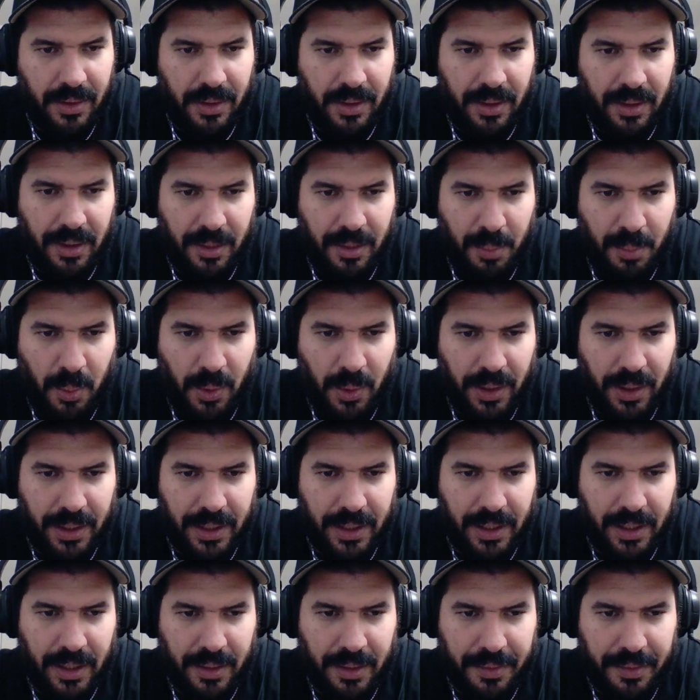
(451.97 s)
more than
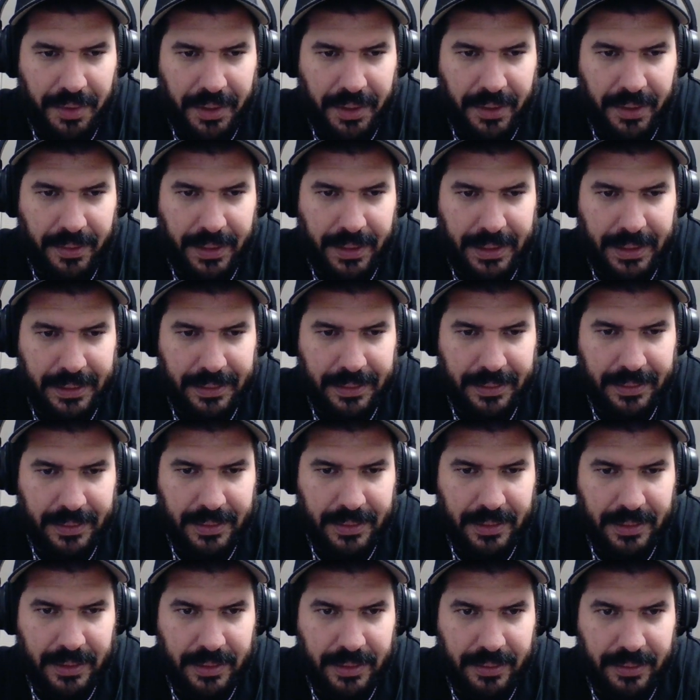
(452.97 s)
enough here, right?
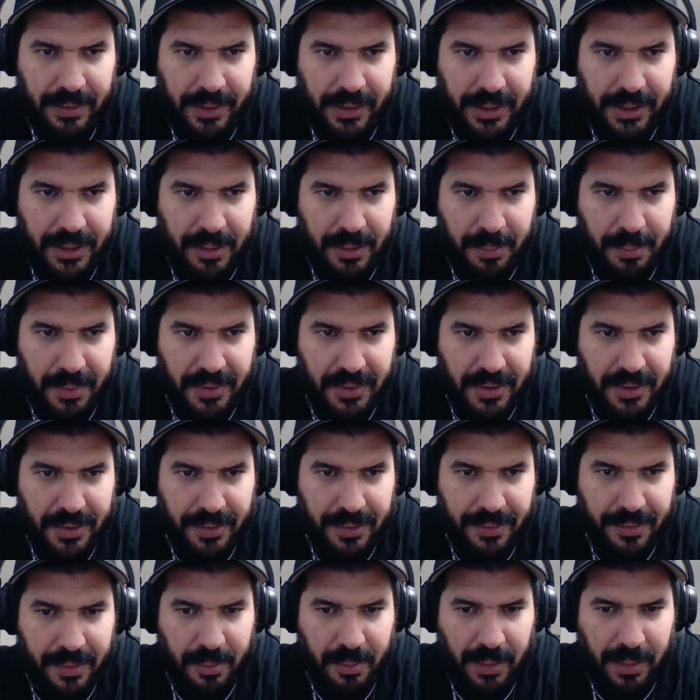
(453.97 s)
Very good position
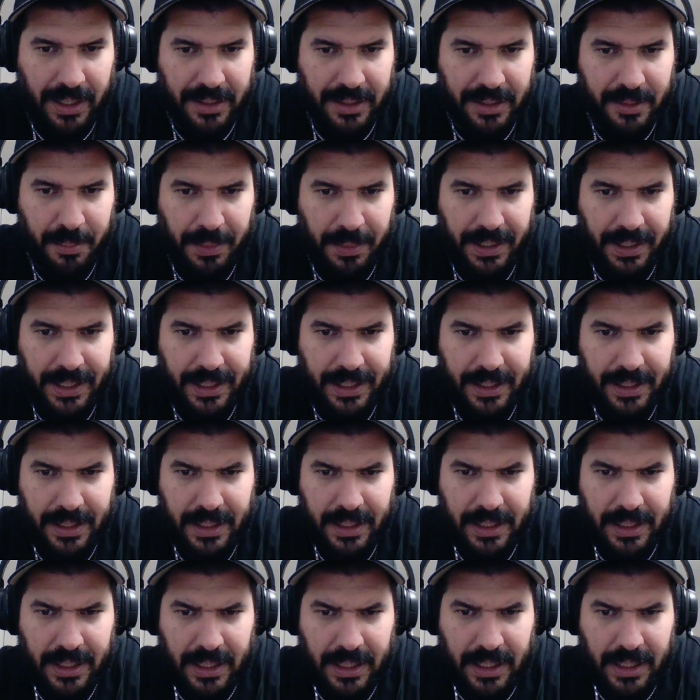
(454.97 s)
for black to play.
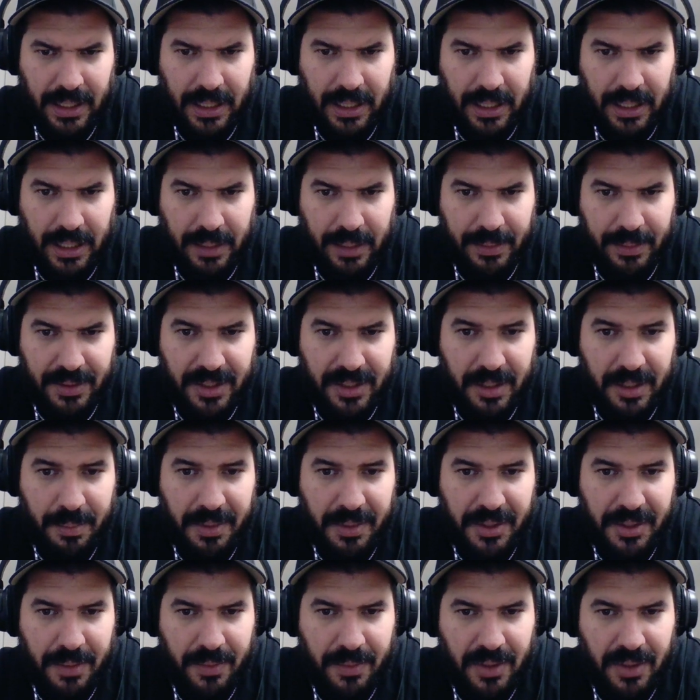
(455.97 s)
Instead of
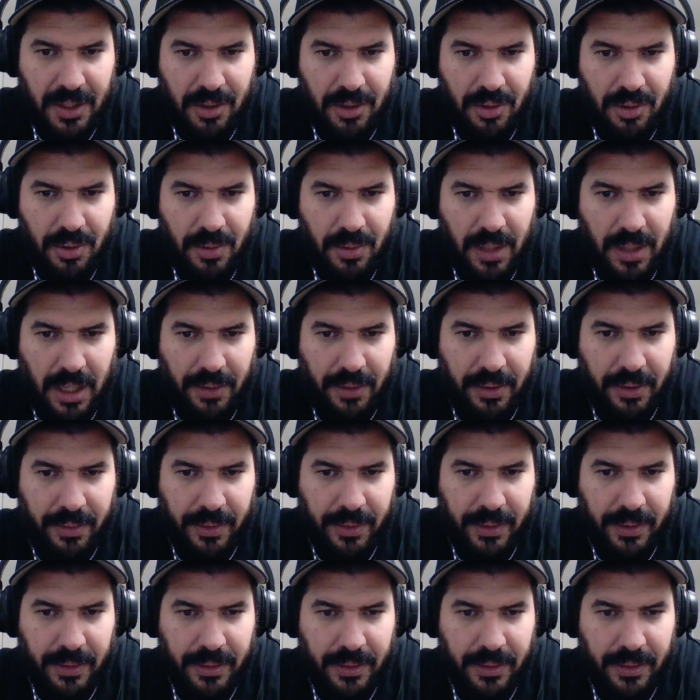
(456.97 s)
bishop d2, however,